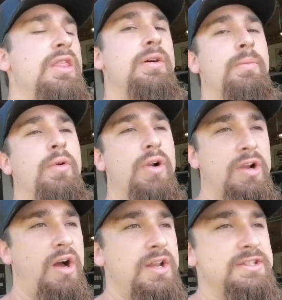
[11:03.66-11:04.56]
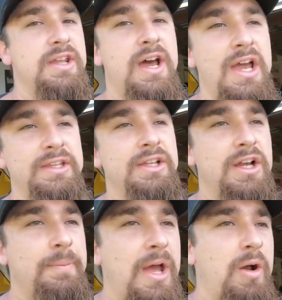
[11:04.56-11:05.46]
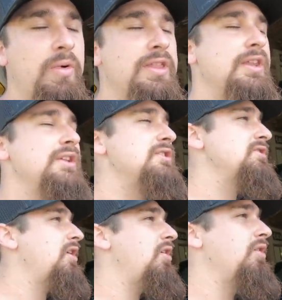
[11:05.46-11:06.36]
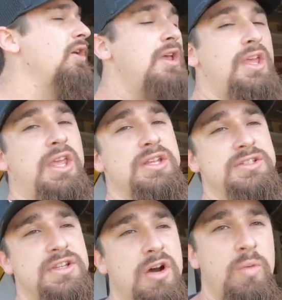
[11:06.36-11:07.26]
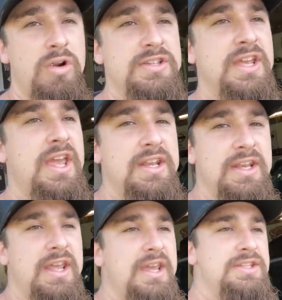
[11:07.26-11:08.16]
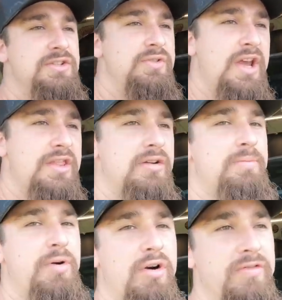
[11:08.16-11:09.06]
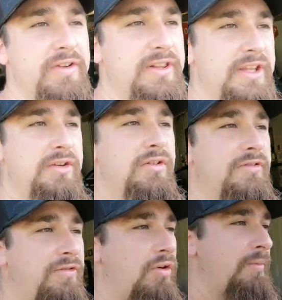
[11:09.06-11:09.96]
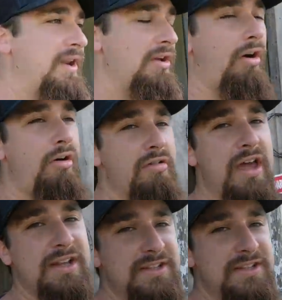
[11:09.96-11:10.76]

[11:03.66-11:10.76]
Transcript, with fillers: the more content I can come out with. And it's just all, it just all works hand in hand together perfectly, uniformity, all that